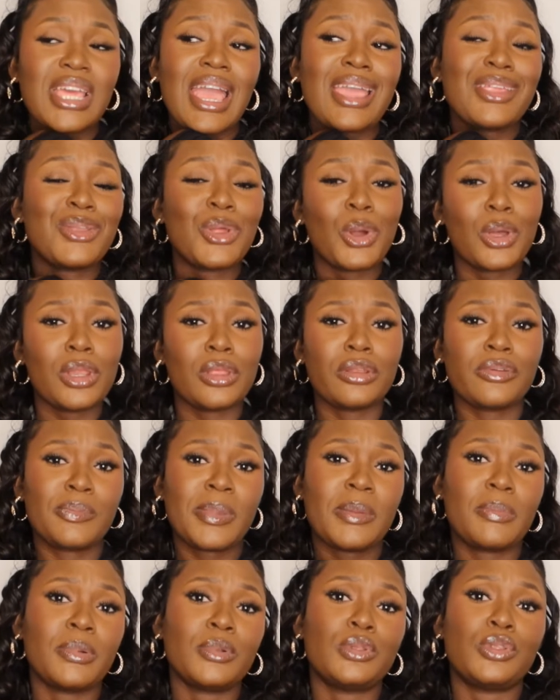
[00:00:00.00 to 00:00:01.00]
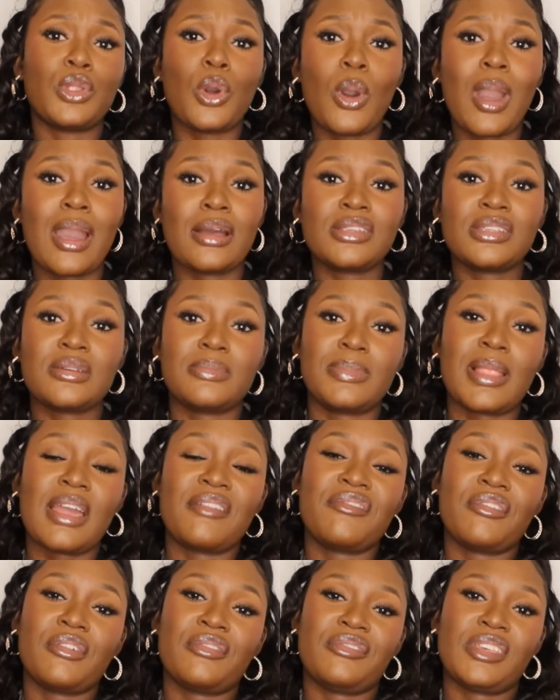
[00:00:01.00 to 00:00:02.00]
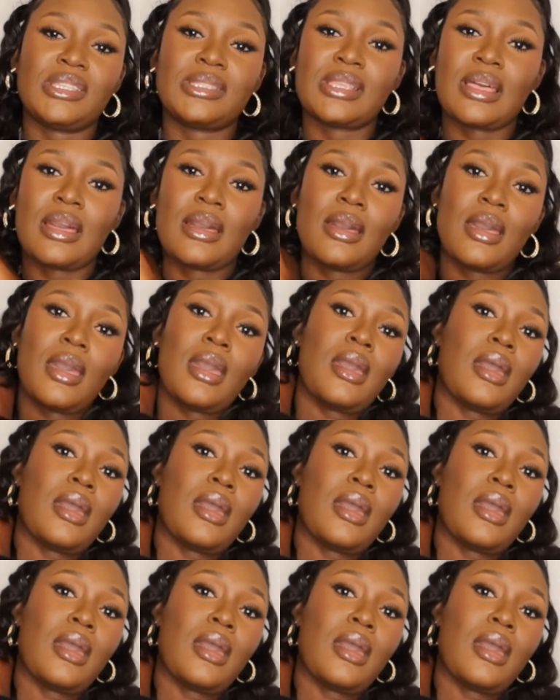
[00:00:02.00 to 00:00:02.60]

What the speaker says: I know a lot of people know how to apply for a visa